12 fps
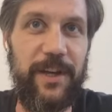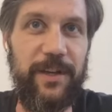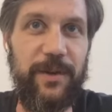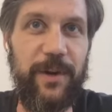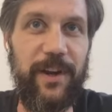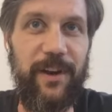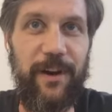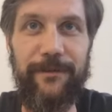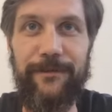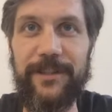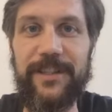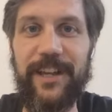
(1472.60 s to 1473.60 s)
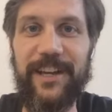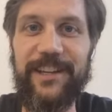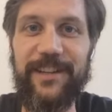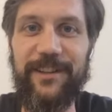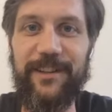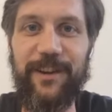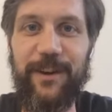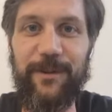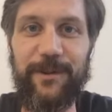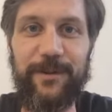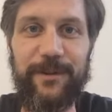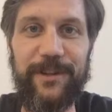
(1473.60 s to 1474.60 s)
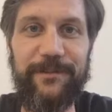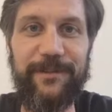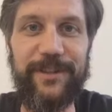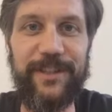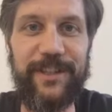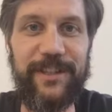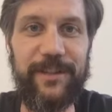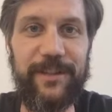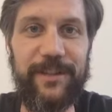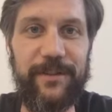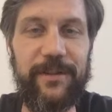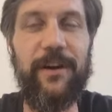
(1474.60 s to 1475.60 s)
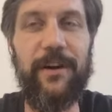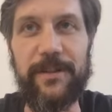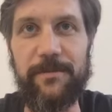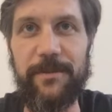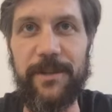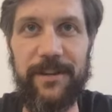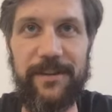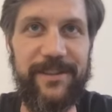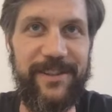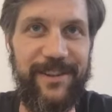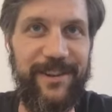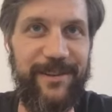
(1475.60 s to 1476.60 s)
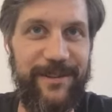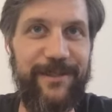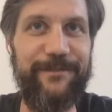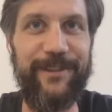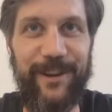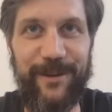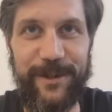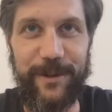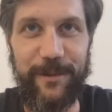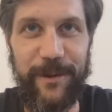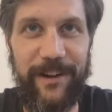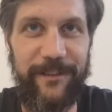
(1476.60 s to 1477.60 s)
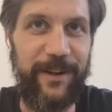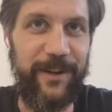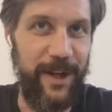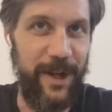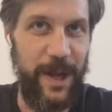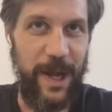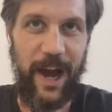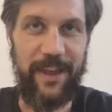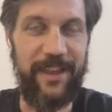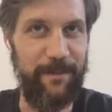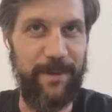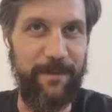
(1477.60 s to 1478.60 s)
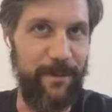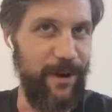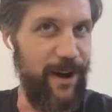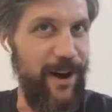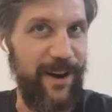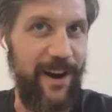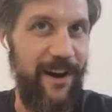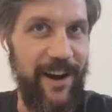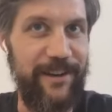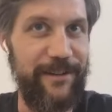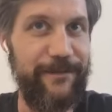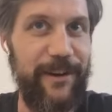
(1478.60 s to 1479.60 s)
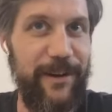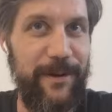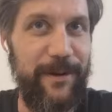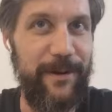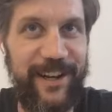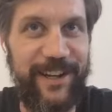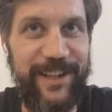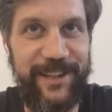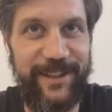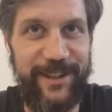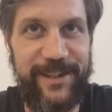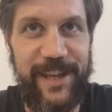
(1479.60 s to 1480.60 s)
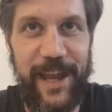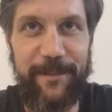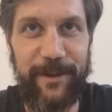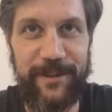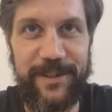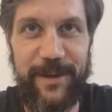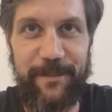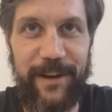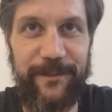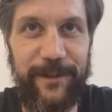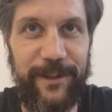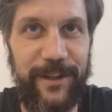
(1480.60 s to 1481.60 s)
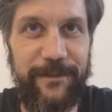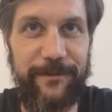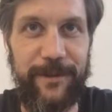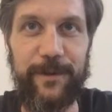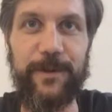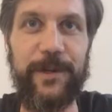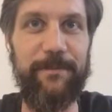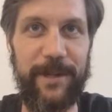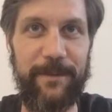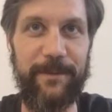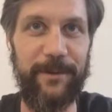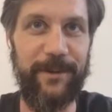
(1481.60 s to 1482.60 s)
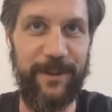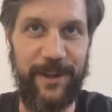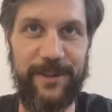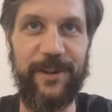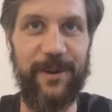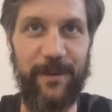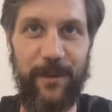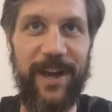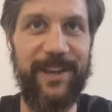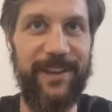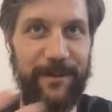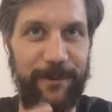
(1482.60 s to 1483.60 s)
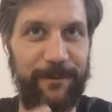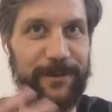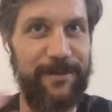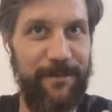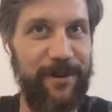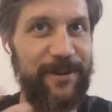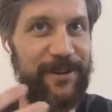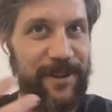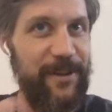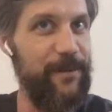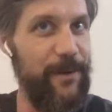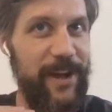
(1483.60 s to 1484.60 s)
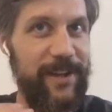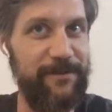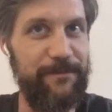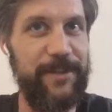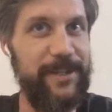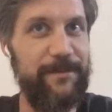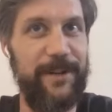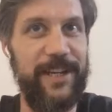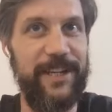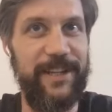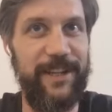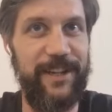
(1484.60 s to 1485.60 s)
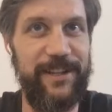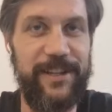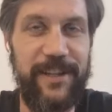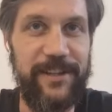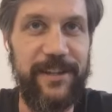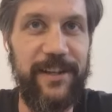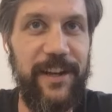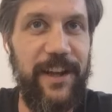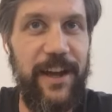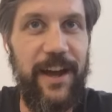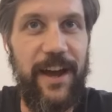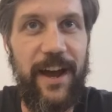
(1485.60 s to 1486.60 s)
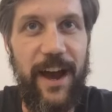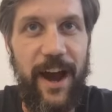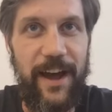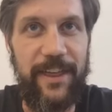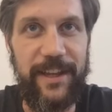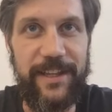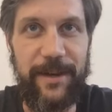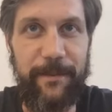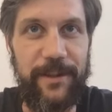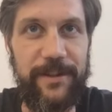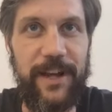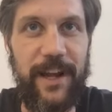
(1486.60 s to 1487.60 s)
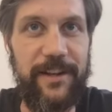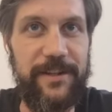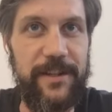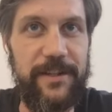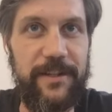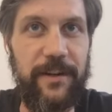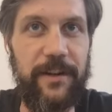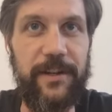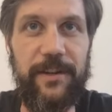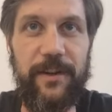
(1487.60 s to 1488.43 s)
you can overstate the cultural differences. It's hard, it's because different culture or whatever. I think people are kind of fundamentally the same on some level. And if you treat people a certain way, they will respond a certain way. It's reasonably consistent. I think some of the challenges are,